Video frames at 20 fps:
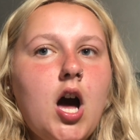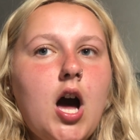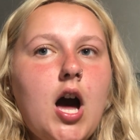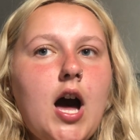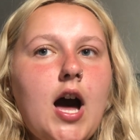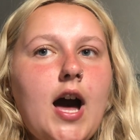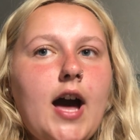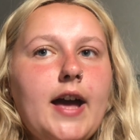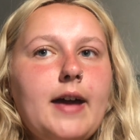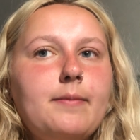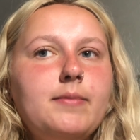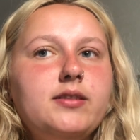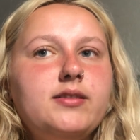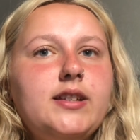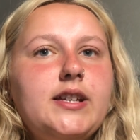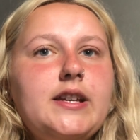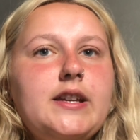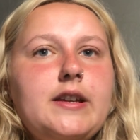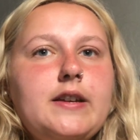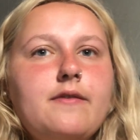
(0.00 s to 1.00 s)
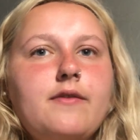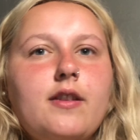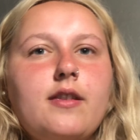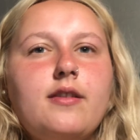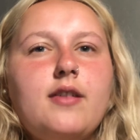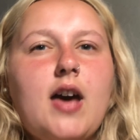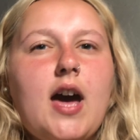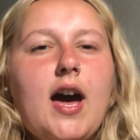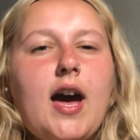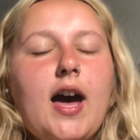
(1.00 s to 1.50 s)
I believe
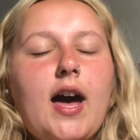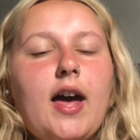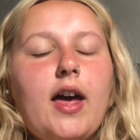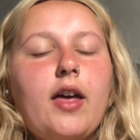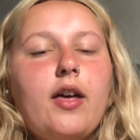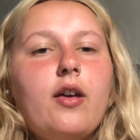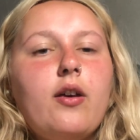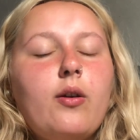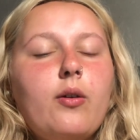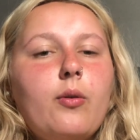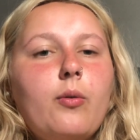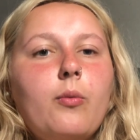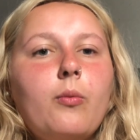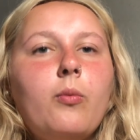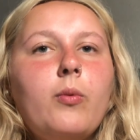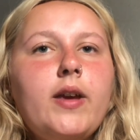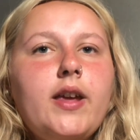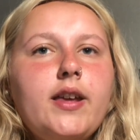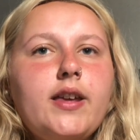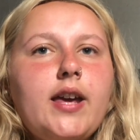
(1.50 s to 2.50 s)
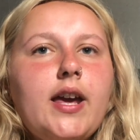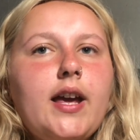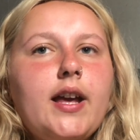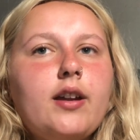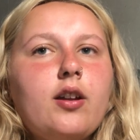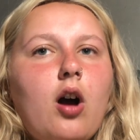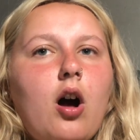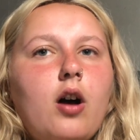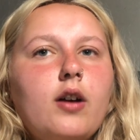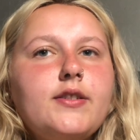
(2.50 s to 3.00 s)
that we can
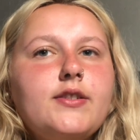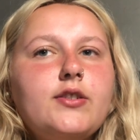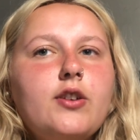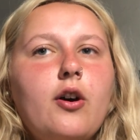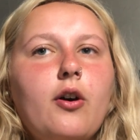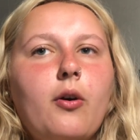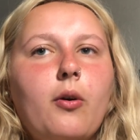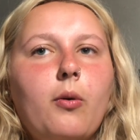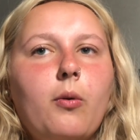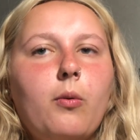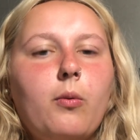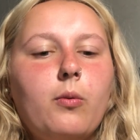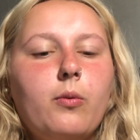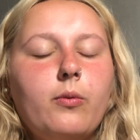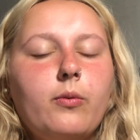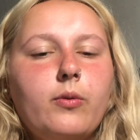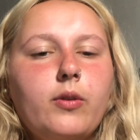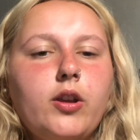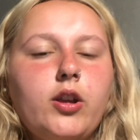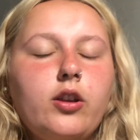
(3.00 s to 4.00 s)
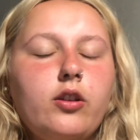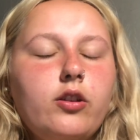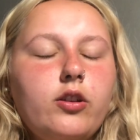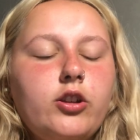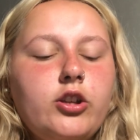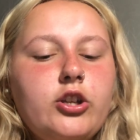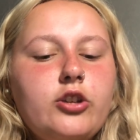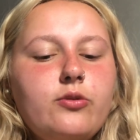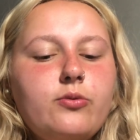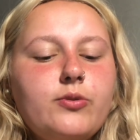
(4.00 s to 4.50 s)
also
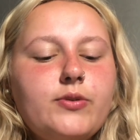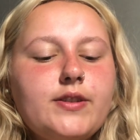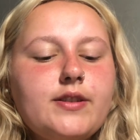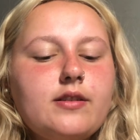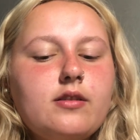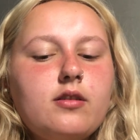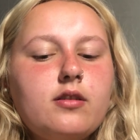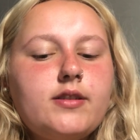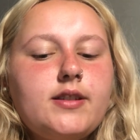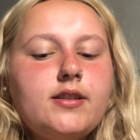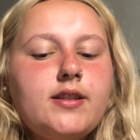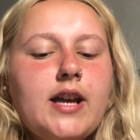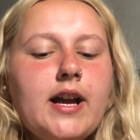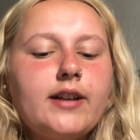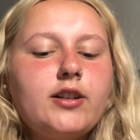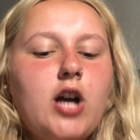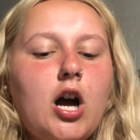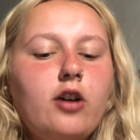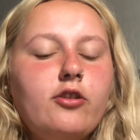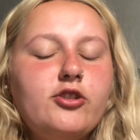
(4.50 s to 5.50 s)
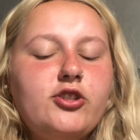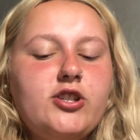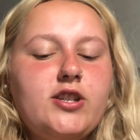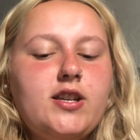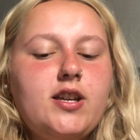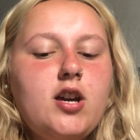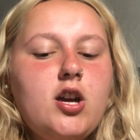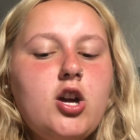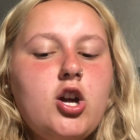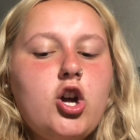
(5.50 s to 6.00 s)
use
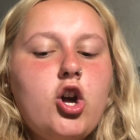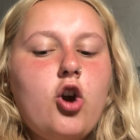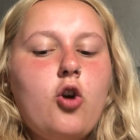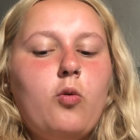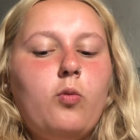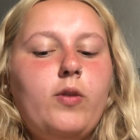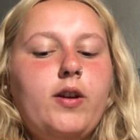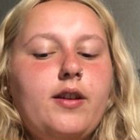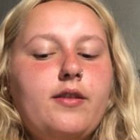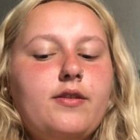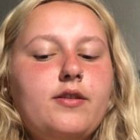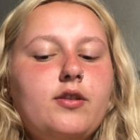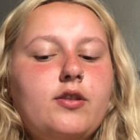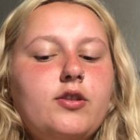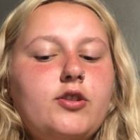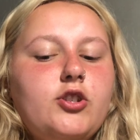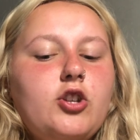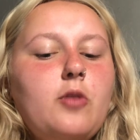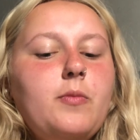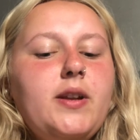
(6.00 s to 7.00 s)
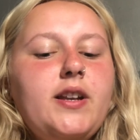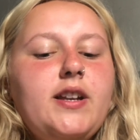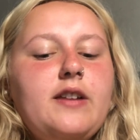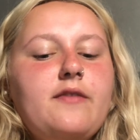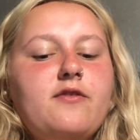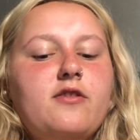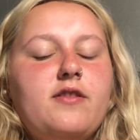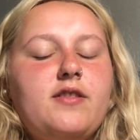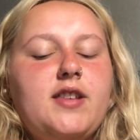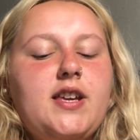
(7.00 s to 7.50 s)
technology with so many
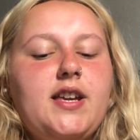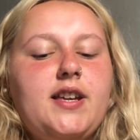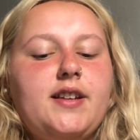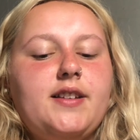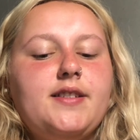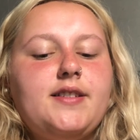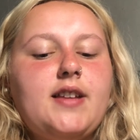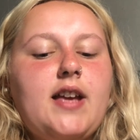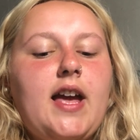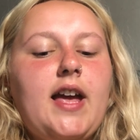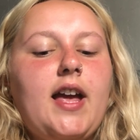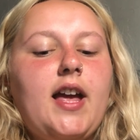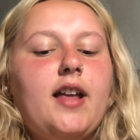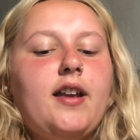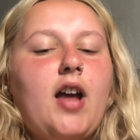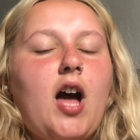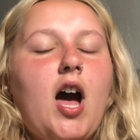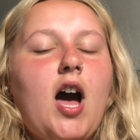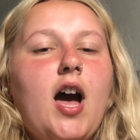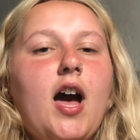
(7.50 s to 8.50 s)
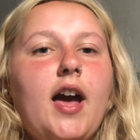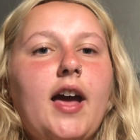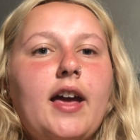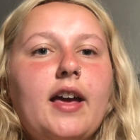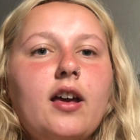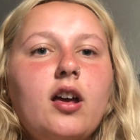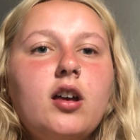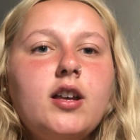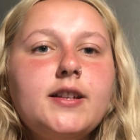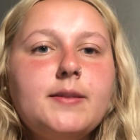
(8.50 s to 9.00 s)
different things, and
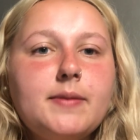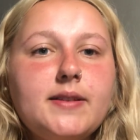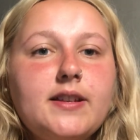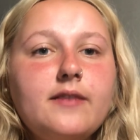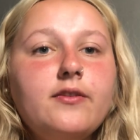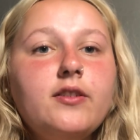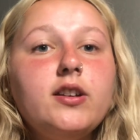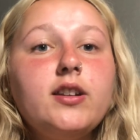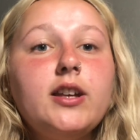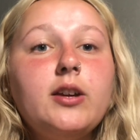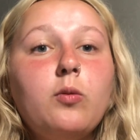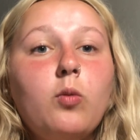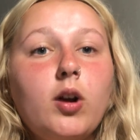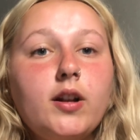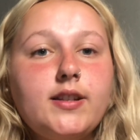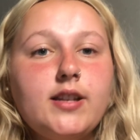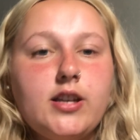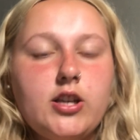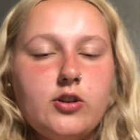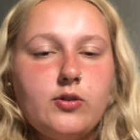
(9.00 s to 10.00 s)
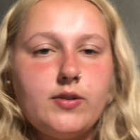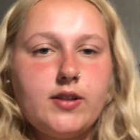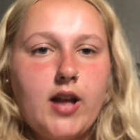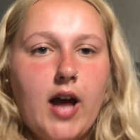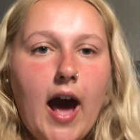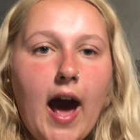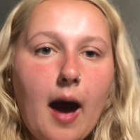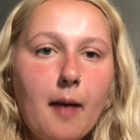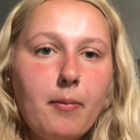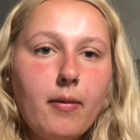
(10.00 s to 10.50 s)
I specifically want to use
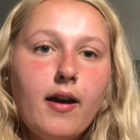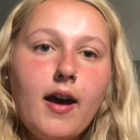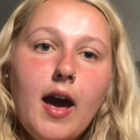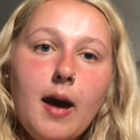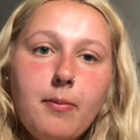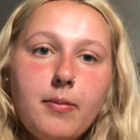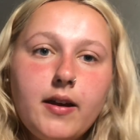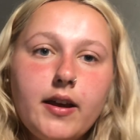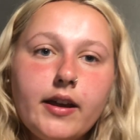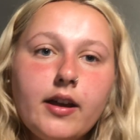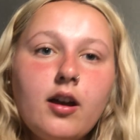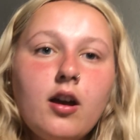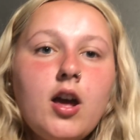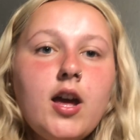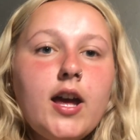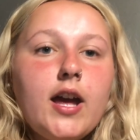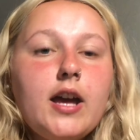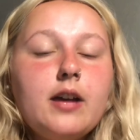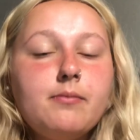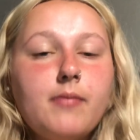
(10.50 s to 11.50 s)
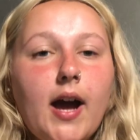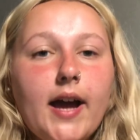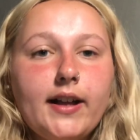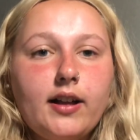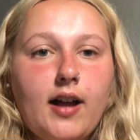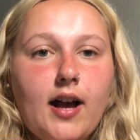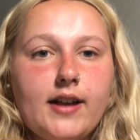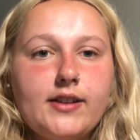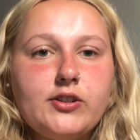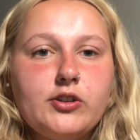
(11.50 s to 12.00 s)
the app Epic in my
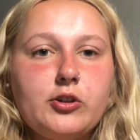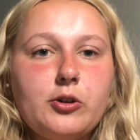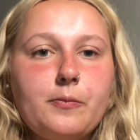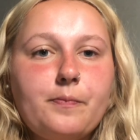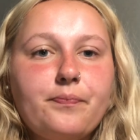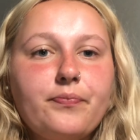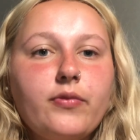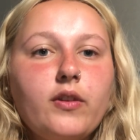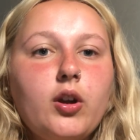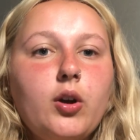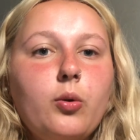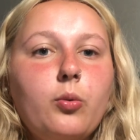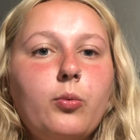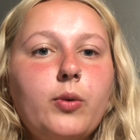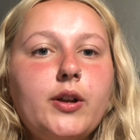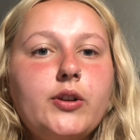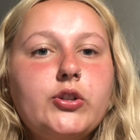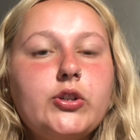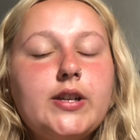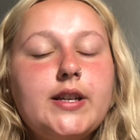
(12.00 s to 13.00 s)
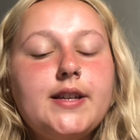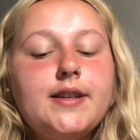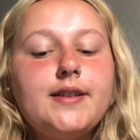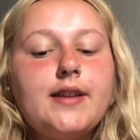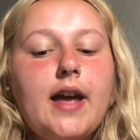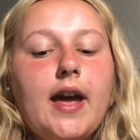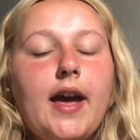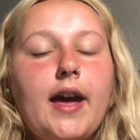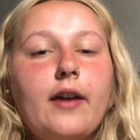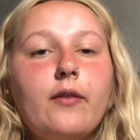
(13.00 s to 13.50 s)
classroom, which is
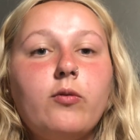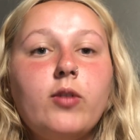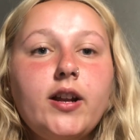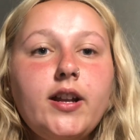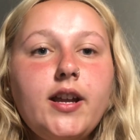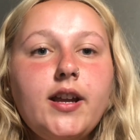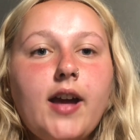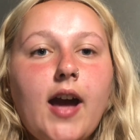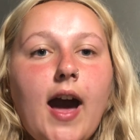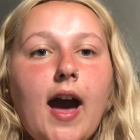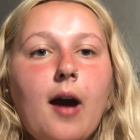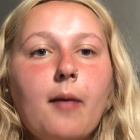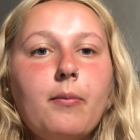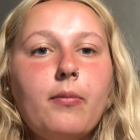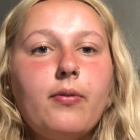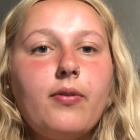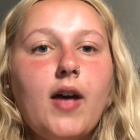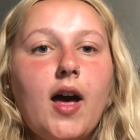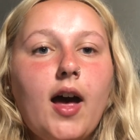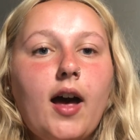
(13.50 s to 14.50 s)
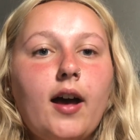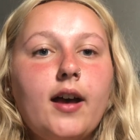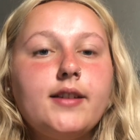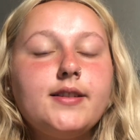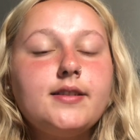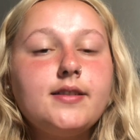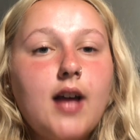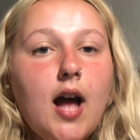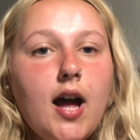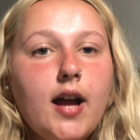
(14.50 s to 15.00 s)
a reading app that
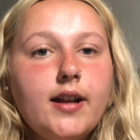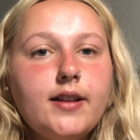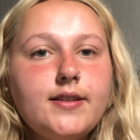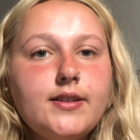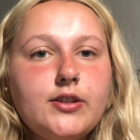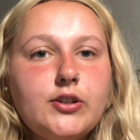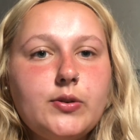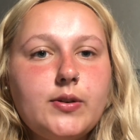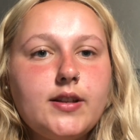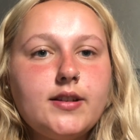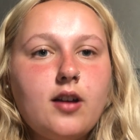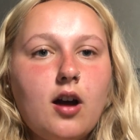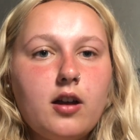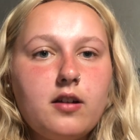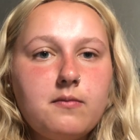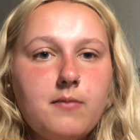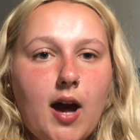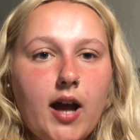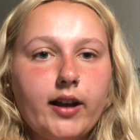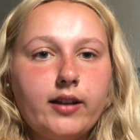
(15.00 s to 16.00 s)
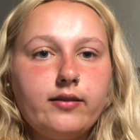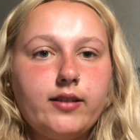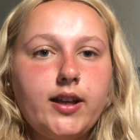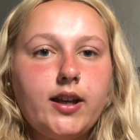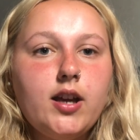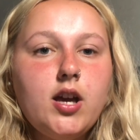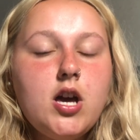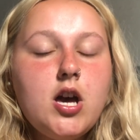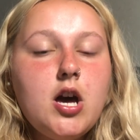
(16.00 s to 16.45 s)
assigns students automatically